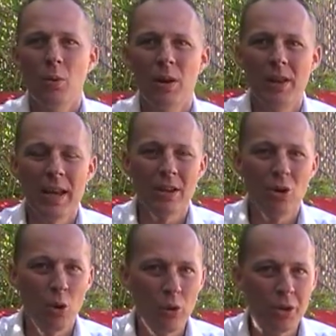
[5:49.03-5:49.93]
We're then
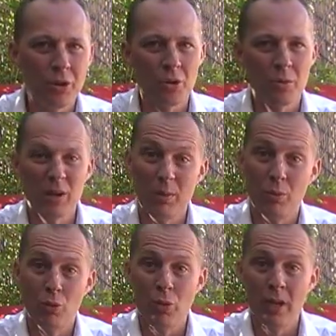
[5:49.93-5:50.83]
calling those
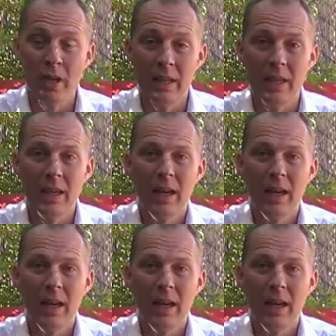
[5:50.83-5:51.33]
people, really